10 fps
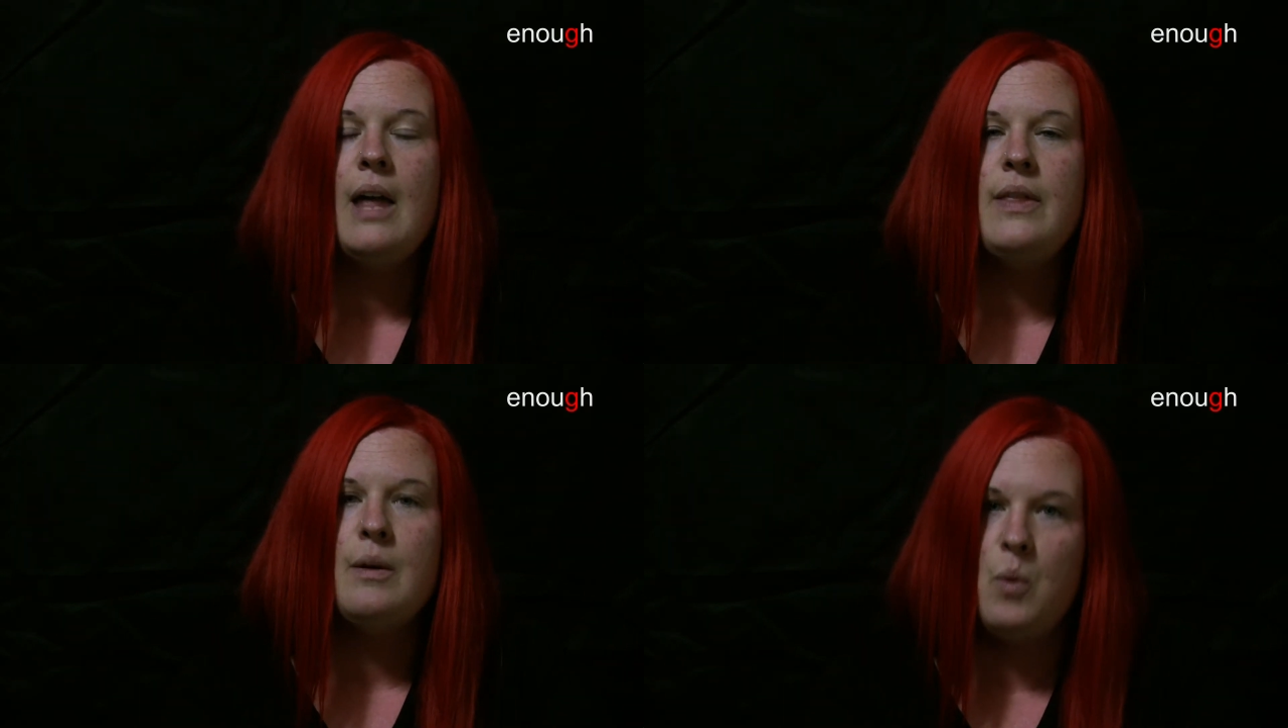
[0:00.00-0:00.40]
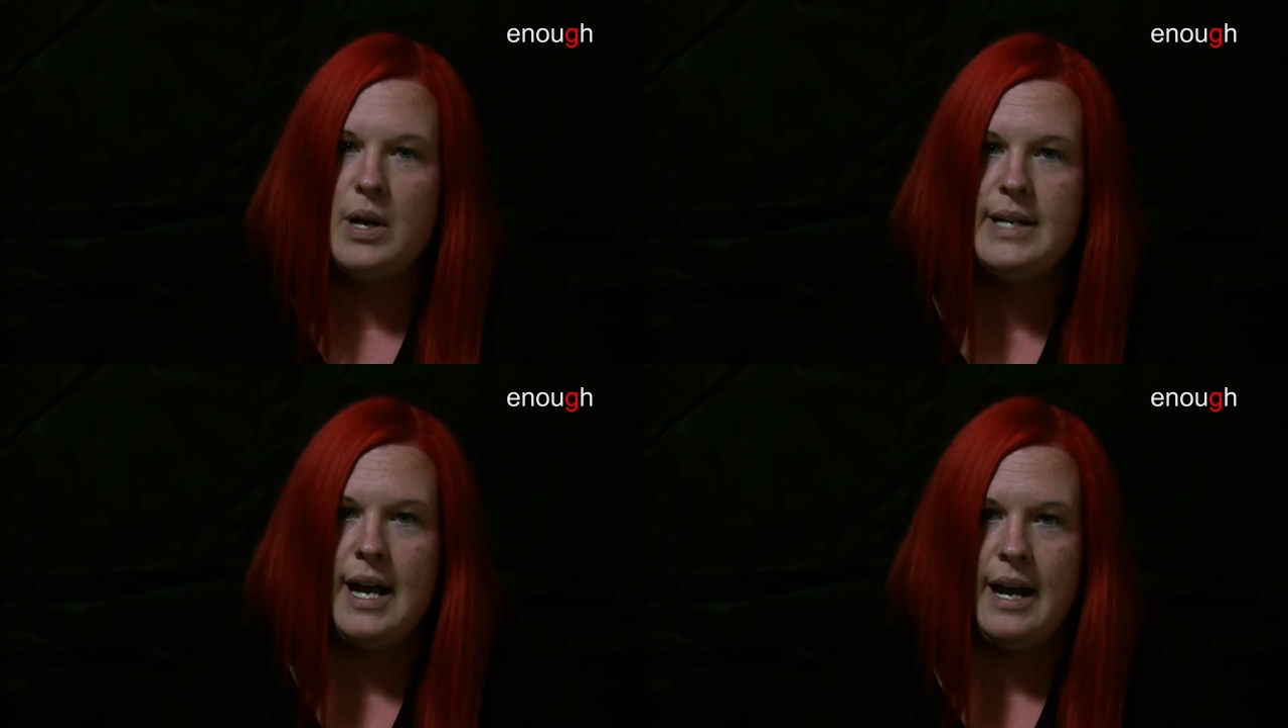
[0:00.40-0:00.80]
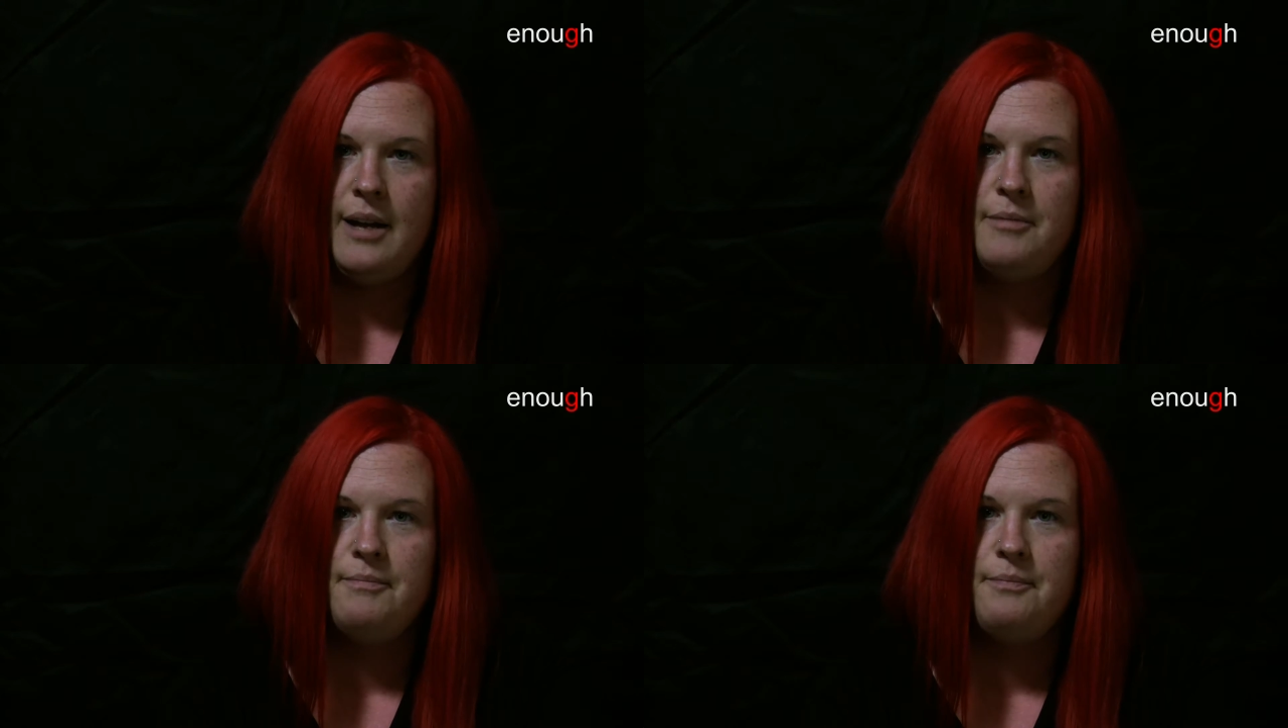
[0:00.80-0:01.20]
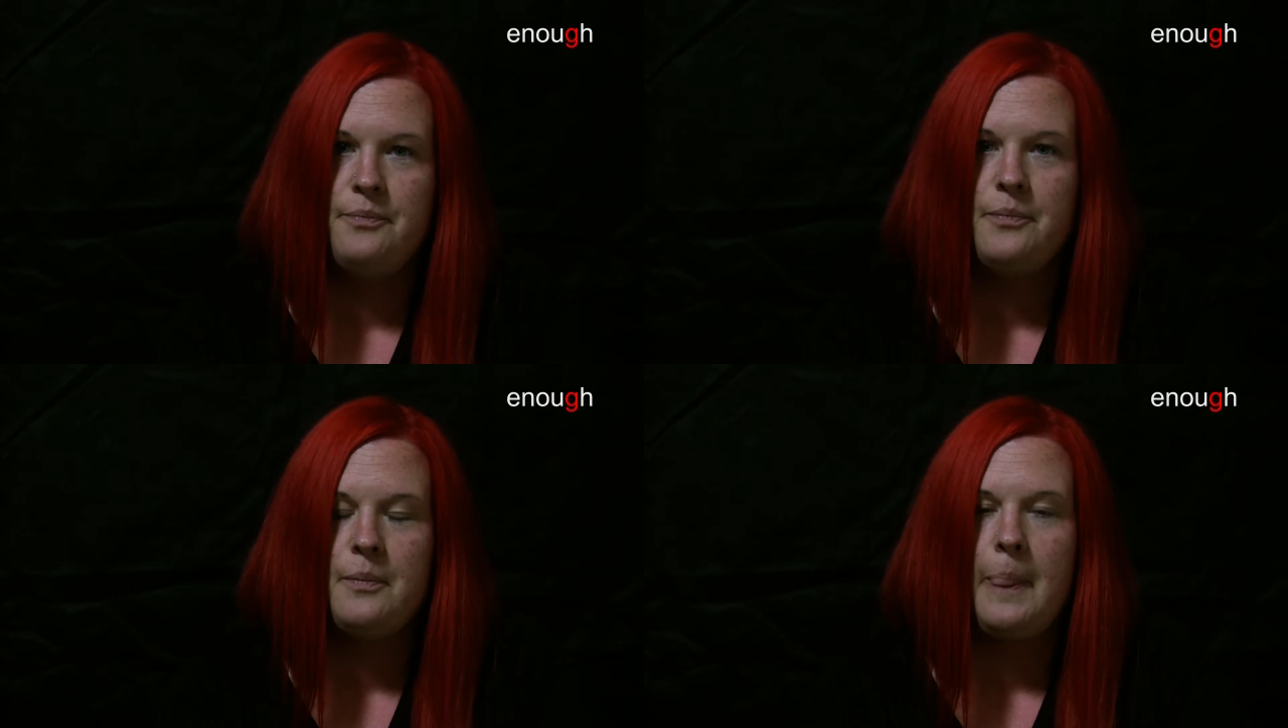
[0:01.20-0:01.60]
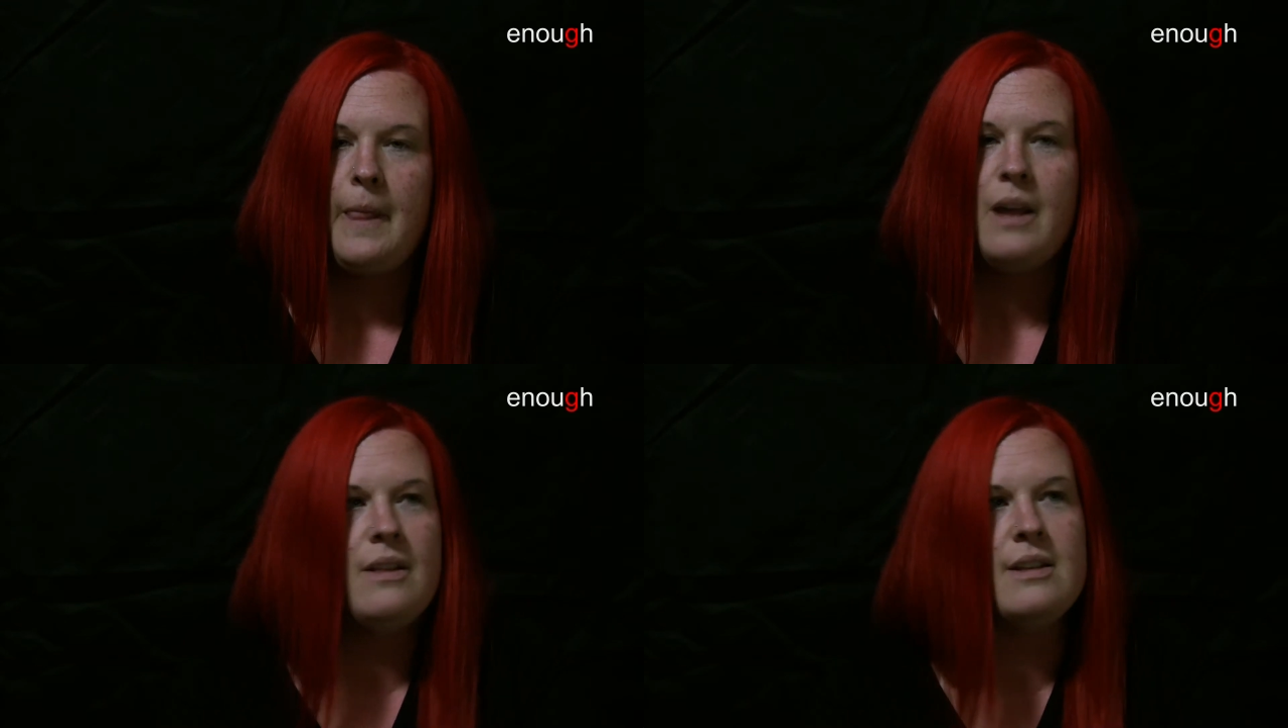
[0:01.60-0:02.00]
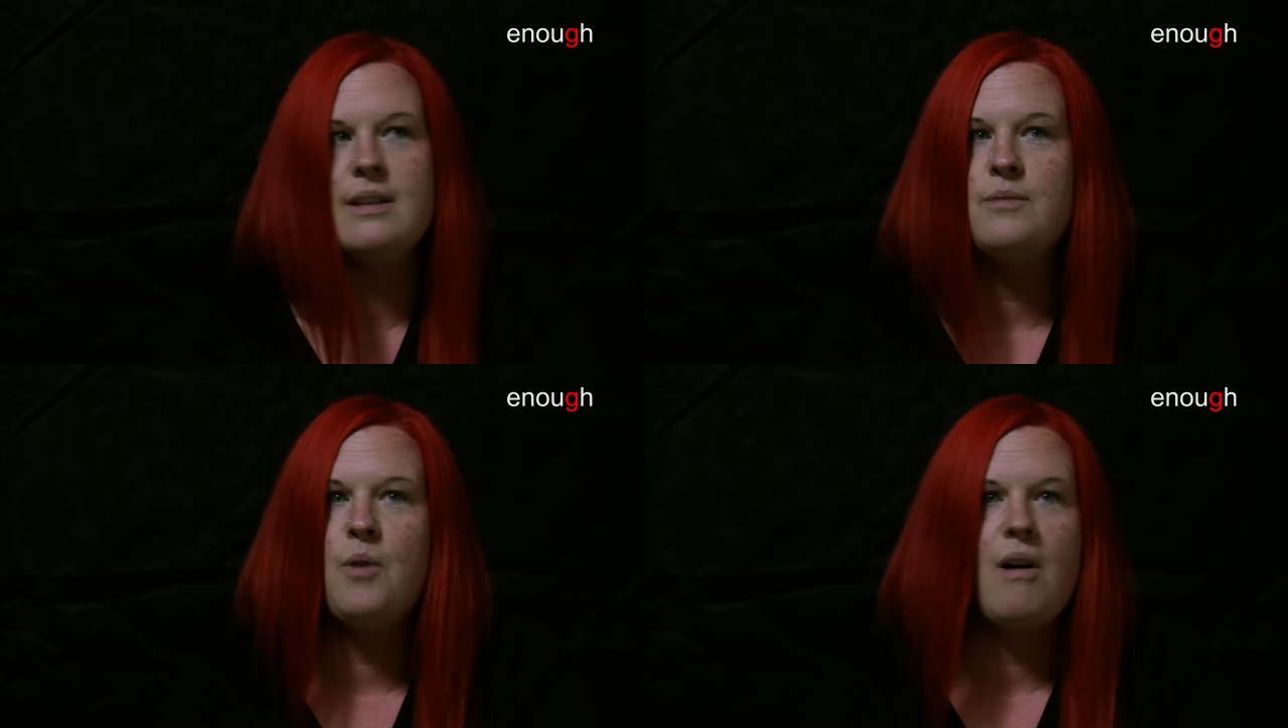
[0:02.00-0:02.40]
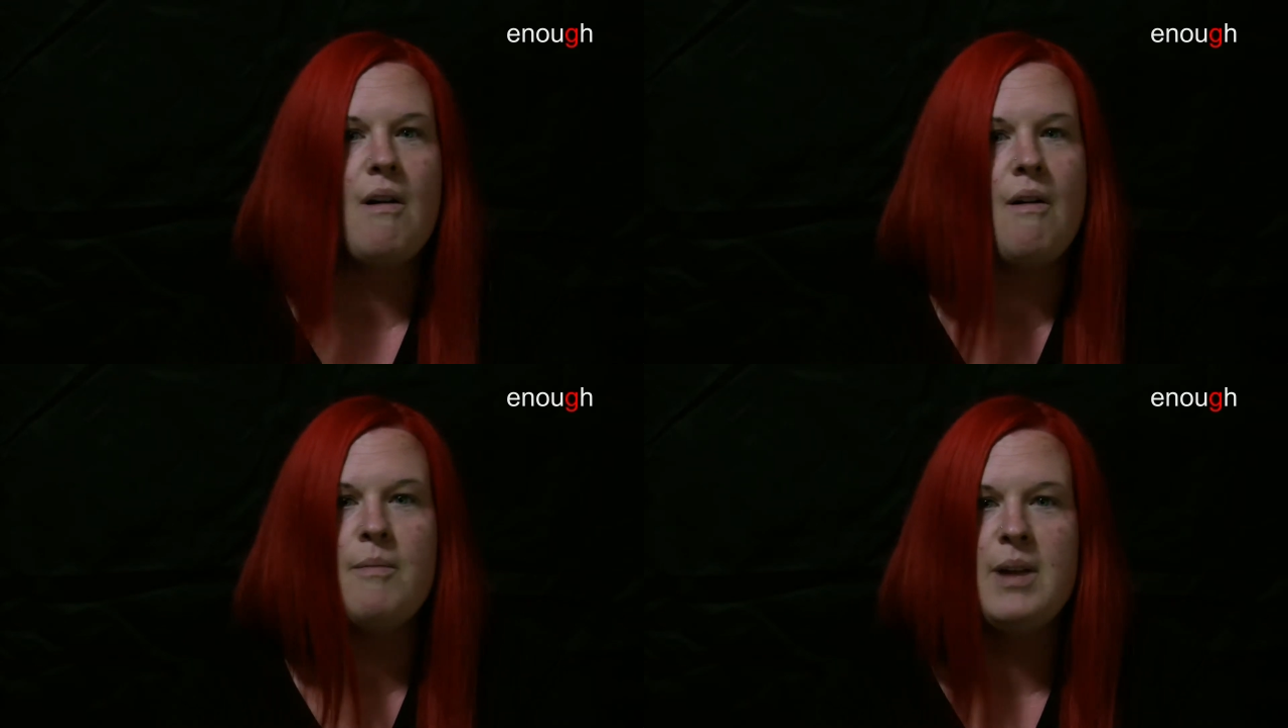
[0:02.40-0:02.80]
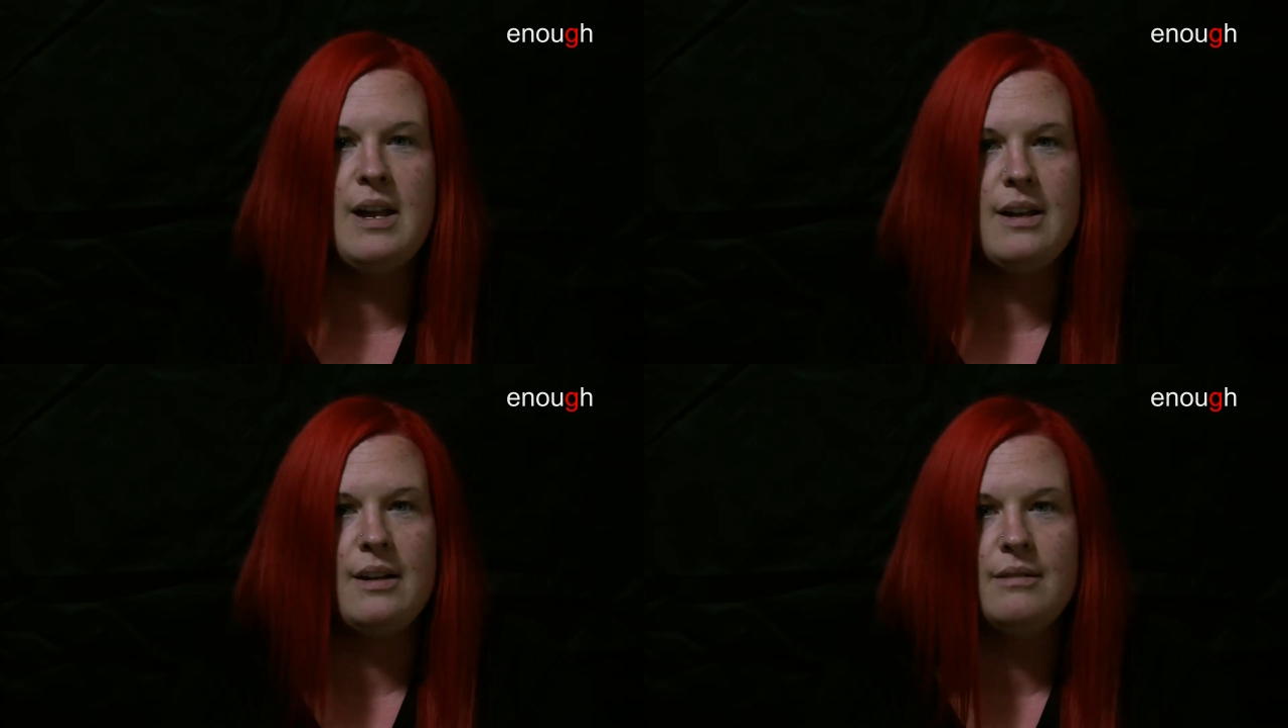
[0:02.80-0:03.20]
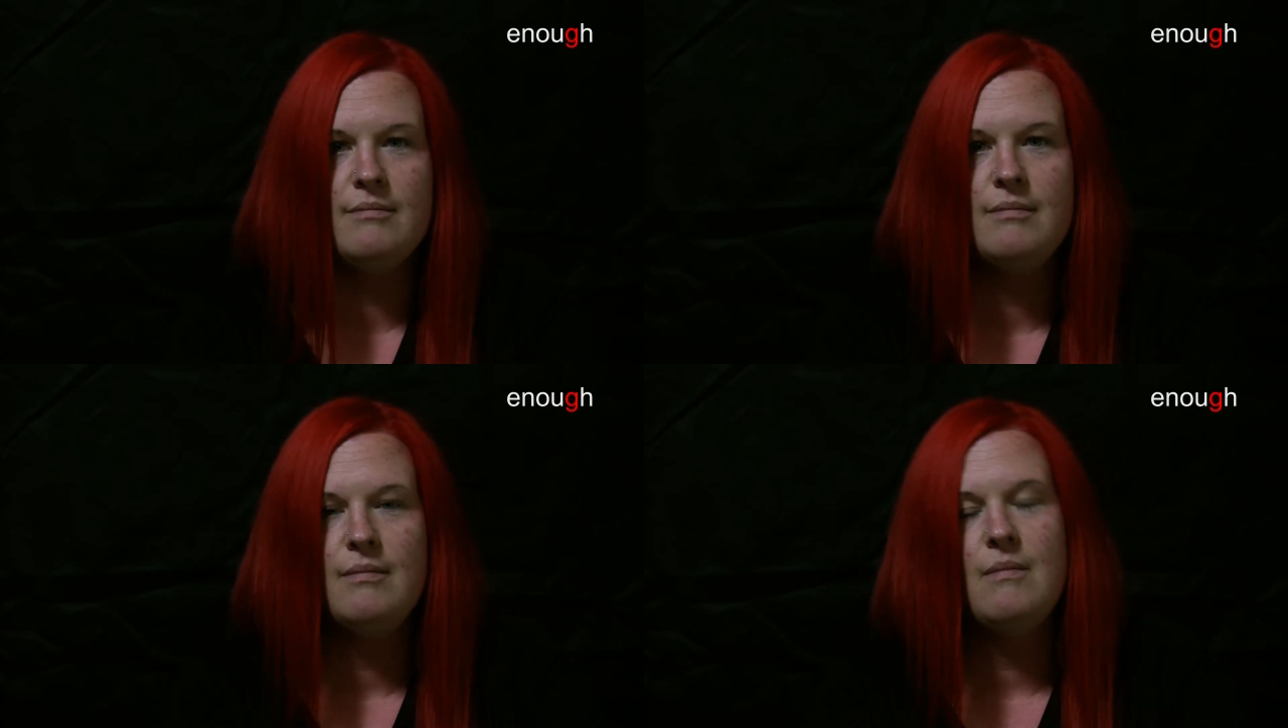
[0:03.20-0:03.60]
And then one day, and this is where it all began,